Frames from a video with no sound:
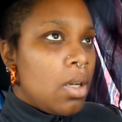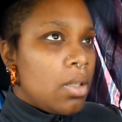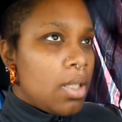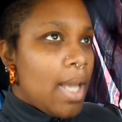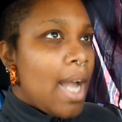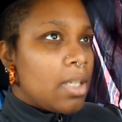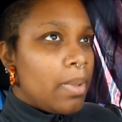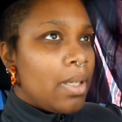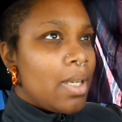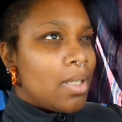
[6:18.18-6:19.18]

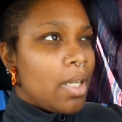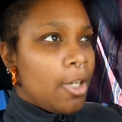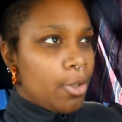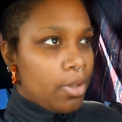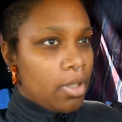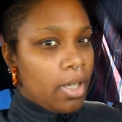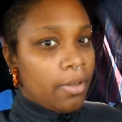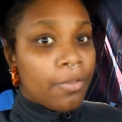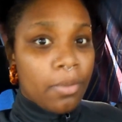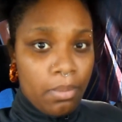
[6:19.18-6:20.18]
detachment is interesting
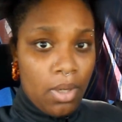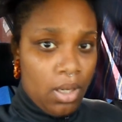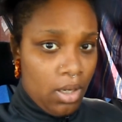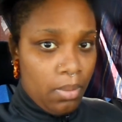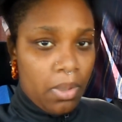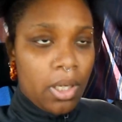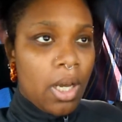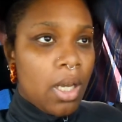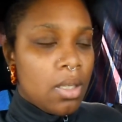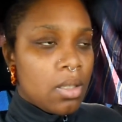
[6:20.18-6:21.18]
for me
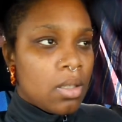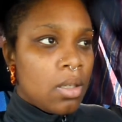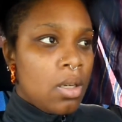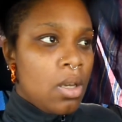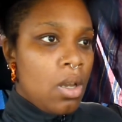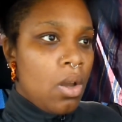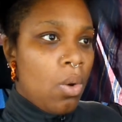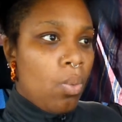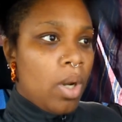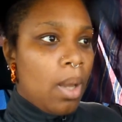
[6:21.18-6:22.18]
because
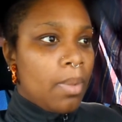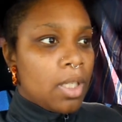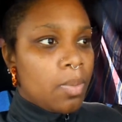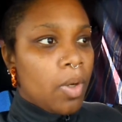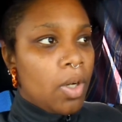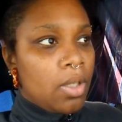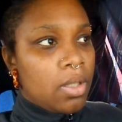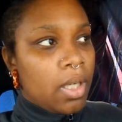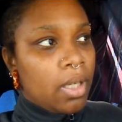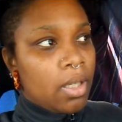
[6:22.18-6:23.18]
when I'm
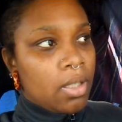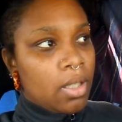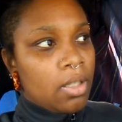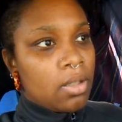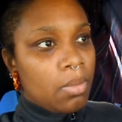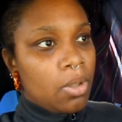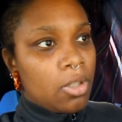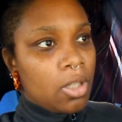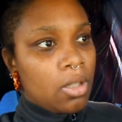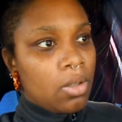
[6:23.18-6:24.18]
experiencing an intense
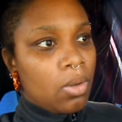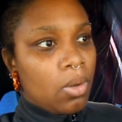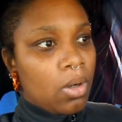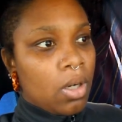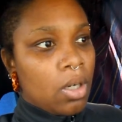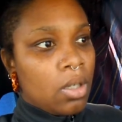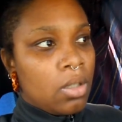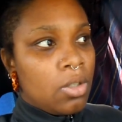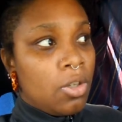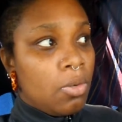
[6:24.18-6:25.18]
emotion or
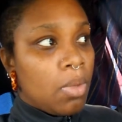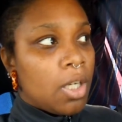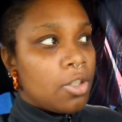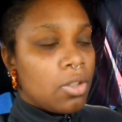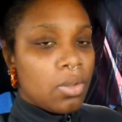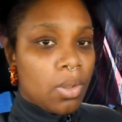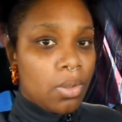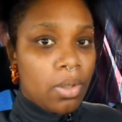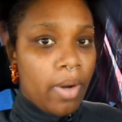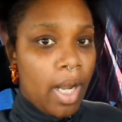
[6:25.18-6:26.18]
too much
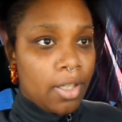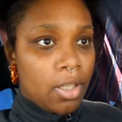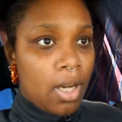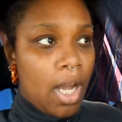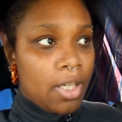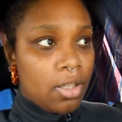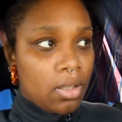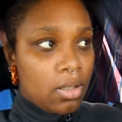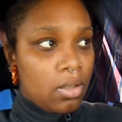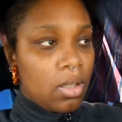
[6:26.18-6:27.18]
social interaction, I
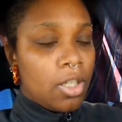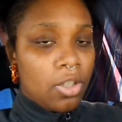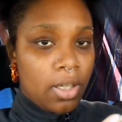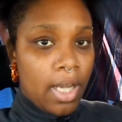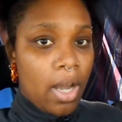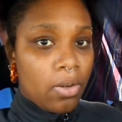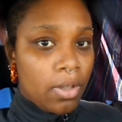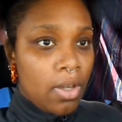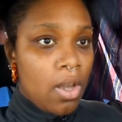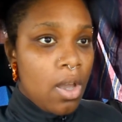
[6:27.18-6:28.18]
shut down.
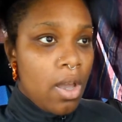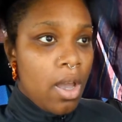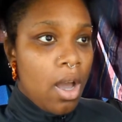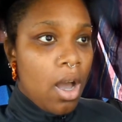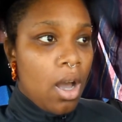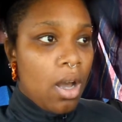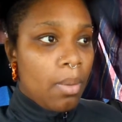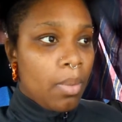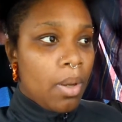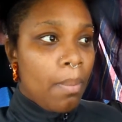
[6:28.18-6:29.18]

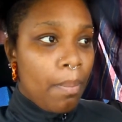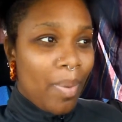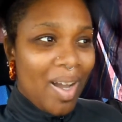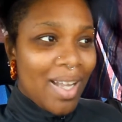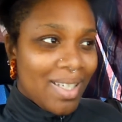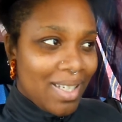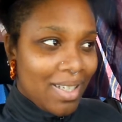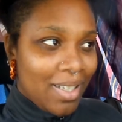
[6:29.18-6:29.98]
But